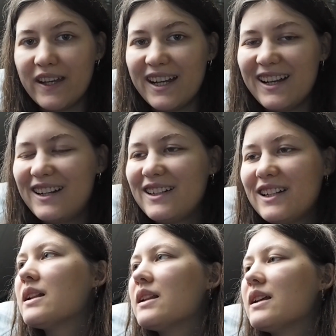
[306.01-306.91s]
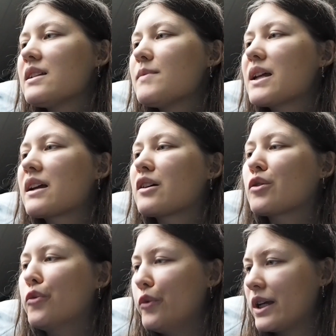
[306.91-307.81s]
that. Let's make a
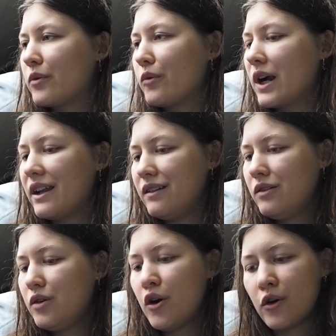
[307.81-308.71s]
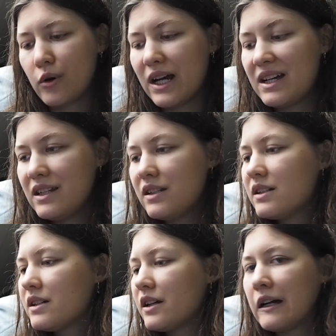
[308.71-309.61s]
quick run, alright?
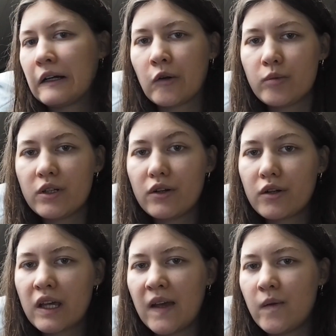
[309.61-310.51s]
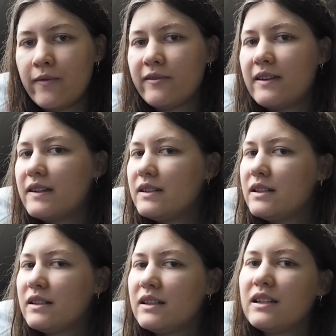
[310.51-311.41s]
I hope you're okay with it.
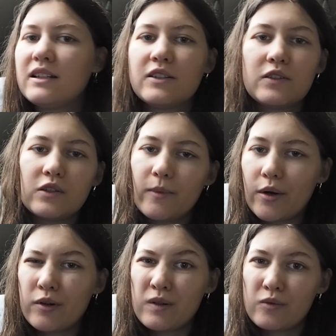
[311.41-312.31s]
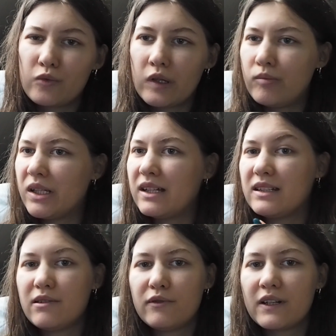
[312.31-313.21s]
Tomorrow will be a
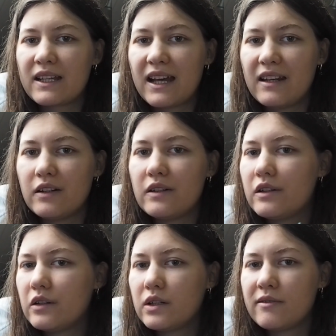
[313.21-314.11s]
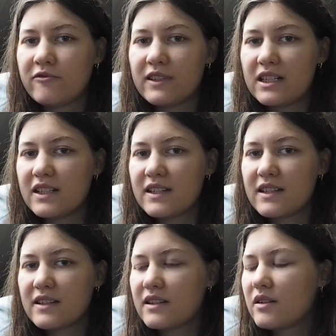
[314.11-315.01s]
different calendar if
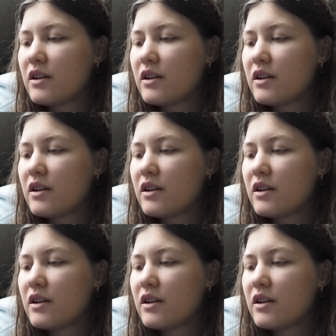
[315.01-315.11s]
this